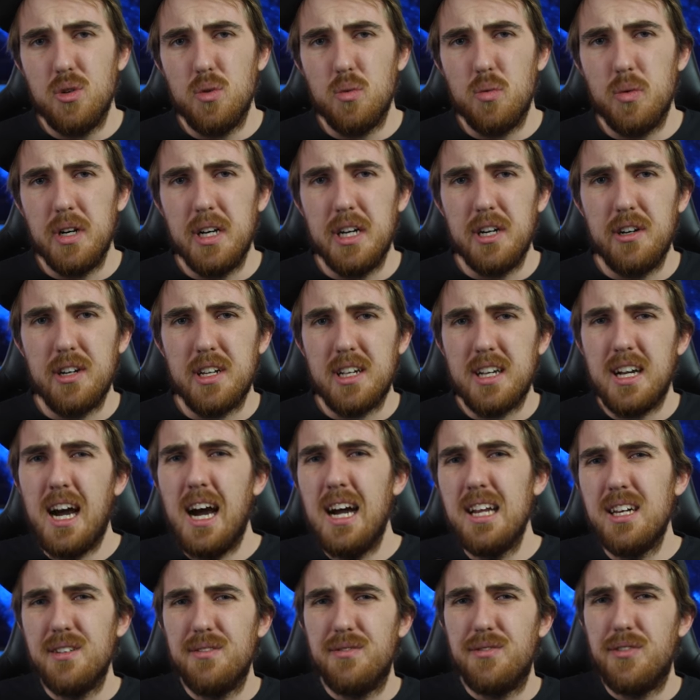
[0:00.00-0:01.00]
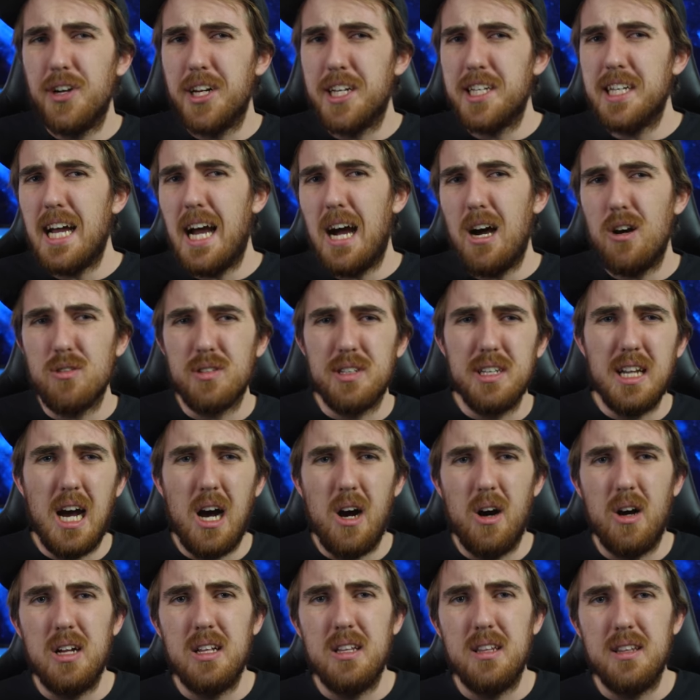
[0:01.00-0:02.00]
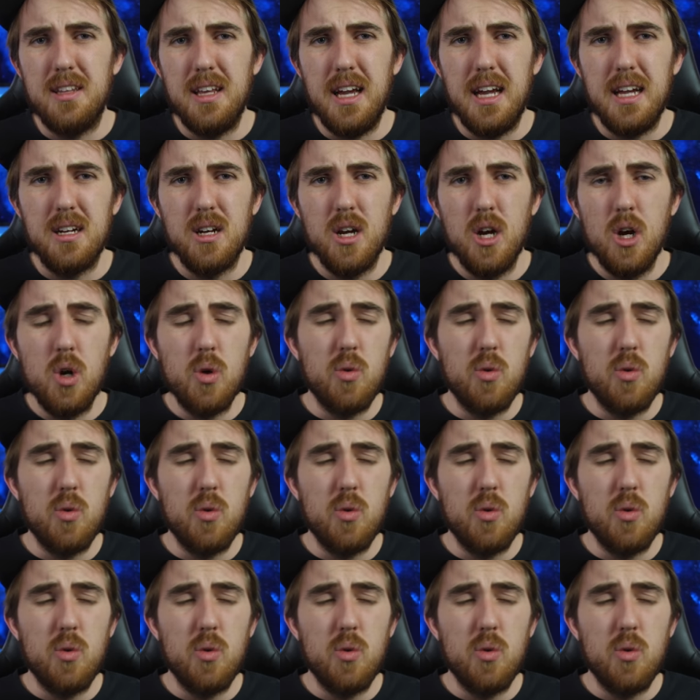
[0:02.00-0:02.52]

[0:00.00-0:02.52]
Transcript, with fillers: where it kind of freaked out now and then,